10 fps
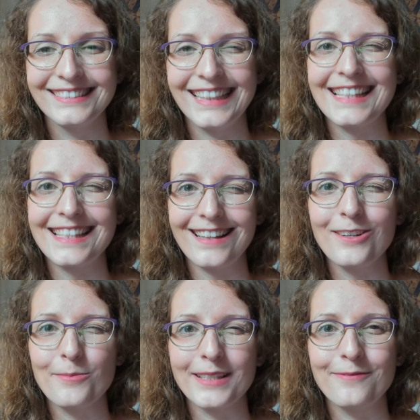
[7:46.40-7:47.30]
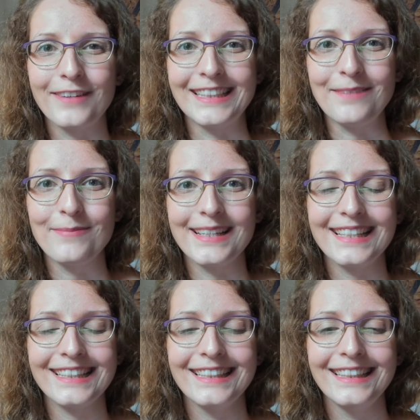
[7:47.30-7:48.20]
It's a little bit funny, but
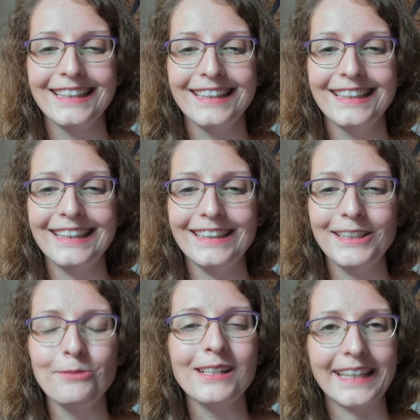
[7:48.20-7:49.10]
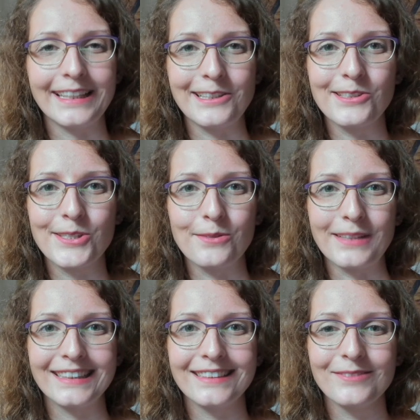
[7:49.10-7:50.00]
you will get used to
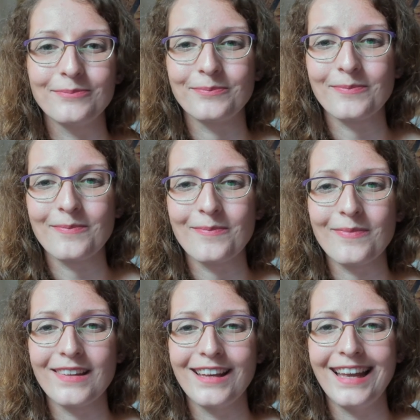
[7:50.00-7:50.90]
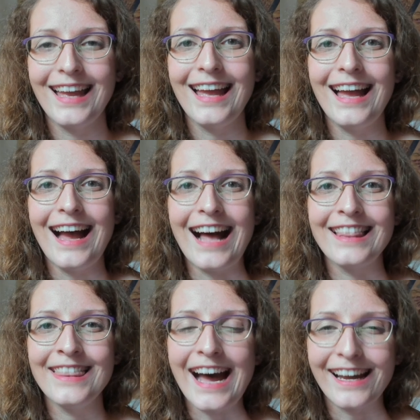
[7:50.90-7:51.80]
it.
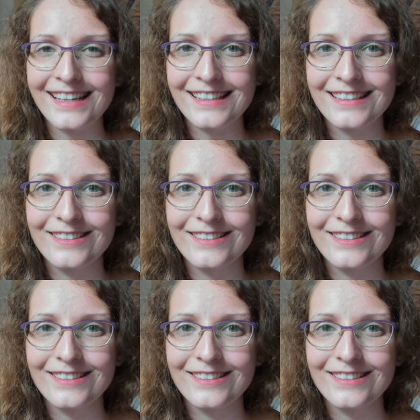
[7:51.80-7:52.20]
Halach.